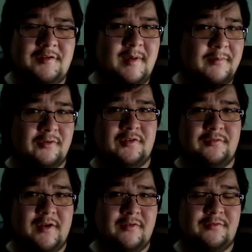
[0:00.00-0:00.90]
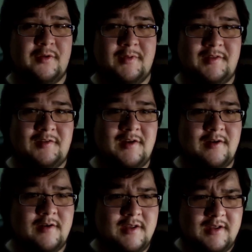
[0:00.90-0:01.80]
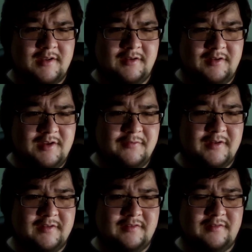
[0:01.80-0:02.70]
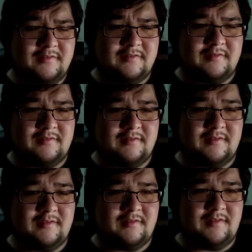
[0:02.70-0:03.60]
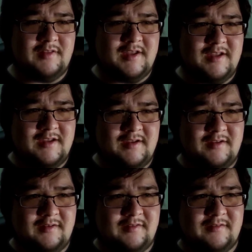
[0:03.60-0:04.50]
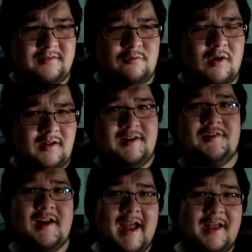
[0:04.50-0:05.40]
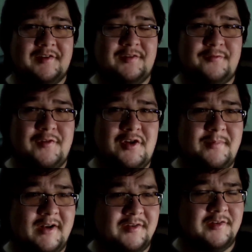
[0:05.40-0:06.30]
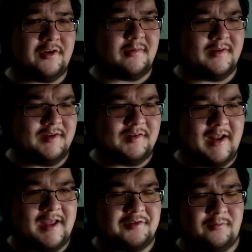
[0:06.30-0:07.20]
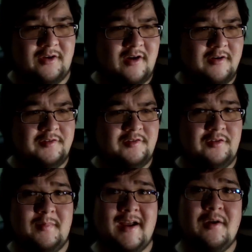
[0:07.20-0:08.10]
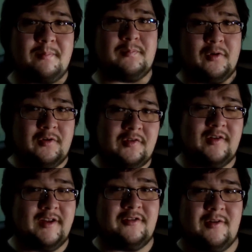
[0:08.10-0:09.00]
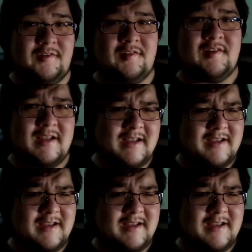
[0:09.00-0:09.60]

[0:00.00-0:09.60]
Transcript: as my personal favorite film of this year, given the qualities it has as a film and also the qualities it has in regards to my own personal interests.